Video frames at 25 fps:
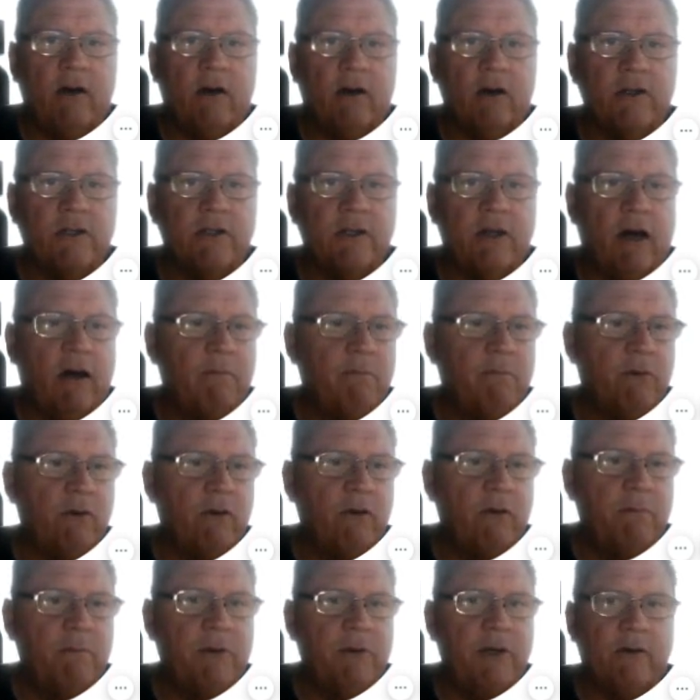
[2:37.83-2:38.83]
our
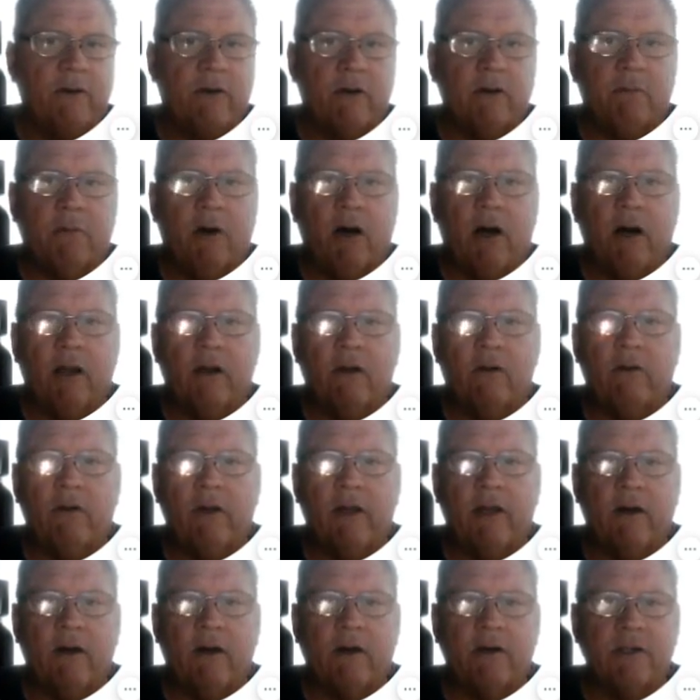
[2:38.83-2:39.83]
SoftPro Pura model
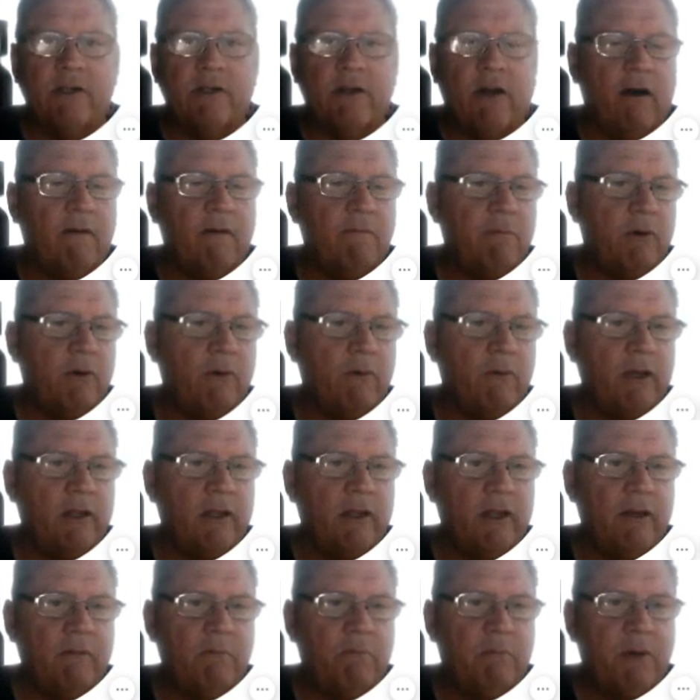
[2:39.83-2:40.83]
and our SoftPro
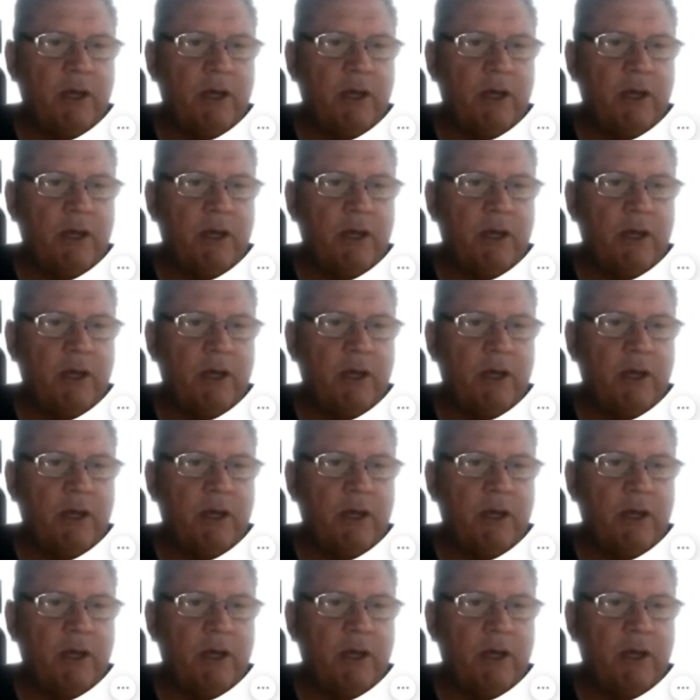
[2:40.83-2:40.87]
Elite